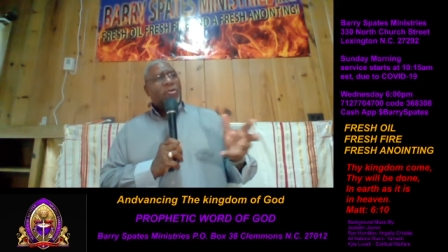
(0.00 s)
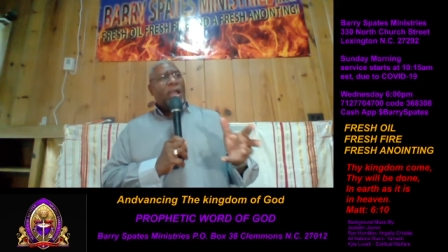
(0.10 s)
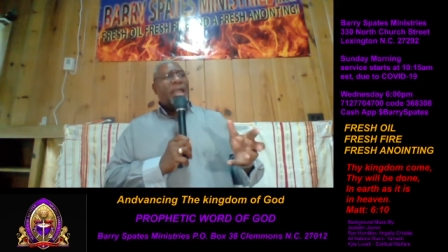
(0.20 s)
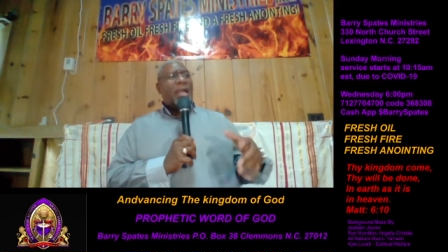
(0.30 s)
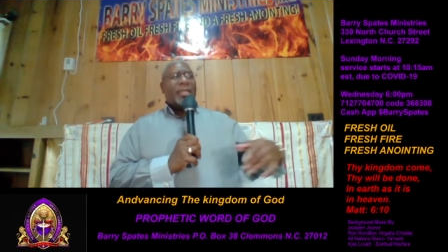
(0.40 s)

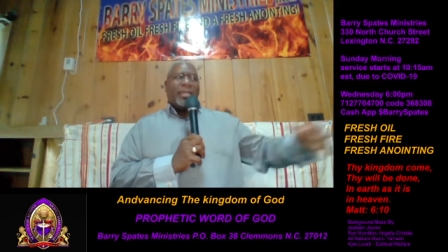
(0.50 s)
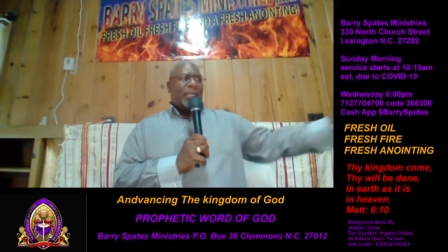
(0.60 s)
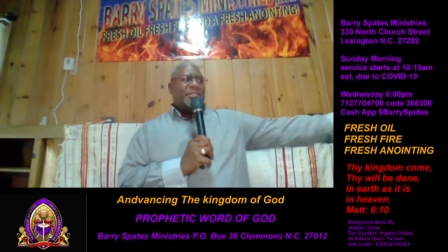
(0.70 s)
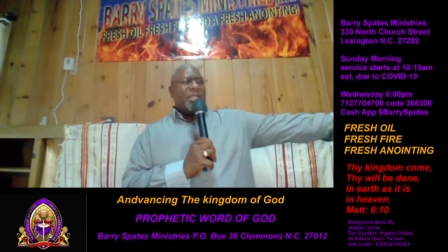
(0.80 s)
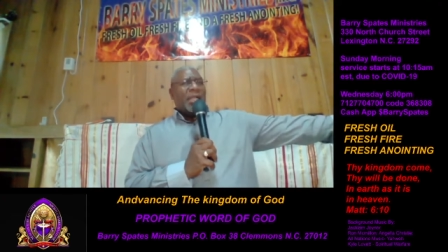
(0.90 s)
right now.
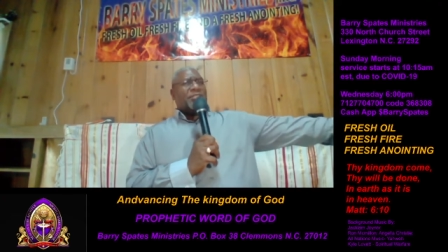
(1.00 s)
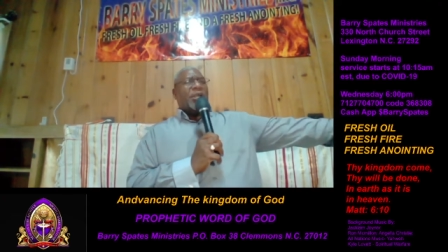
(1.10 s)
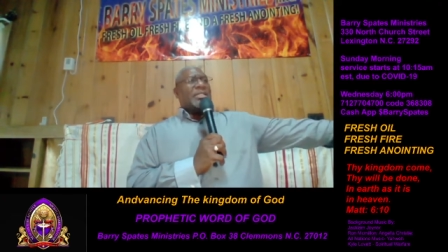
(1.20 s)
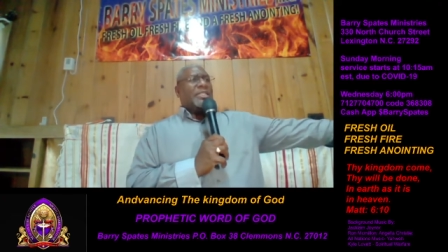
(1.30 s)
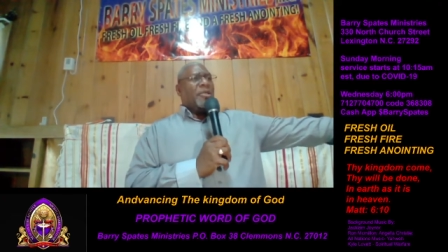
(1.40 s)
He's not
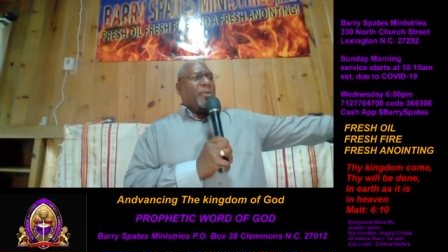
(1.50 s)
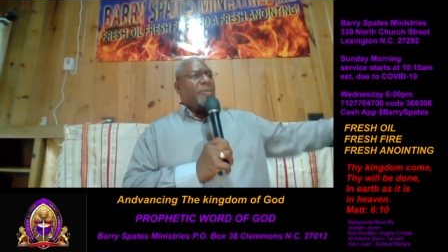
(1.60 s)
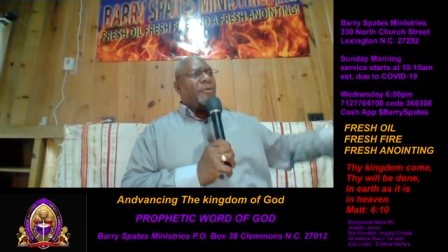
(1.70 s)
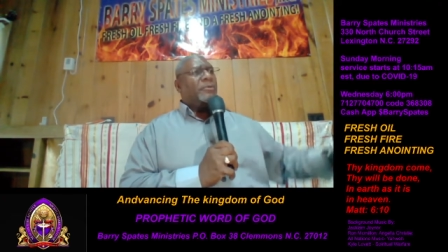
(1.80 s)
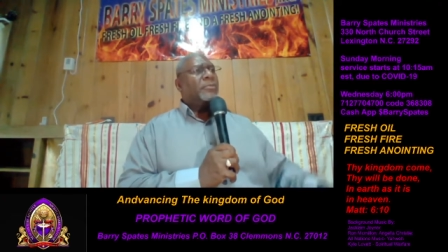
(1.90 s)
judging the
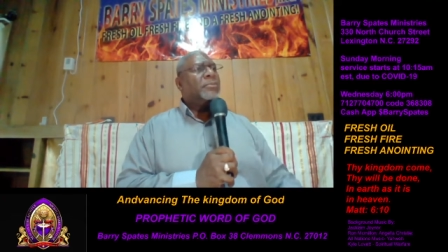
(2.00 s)
people.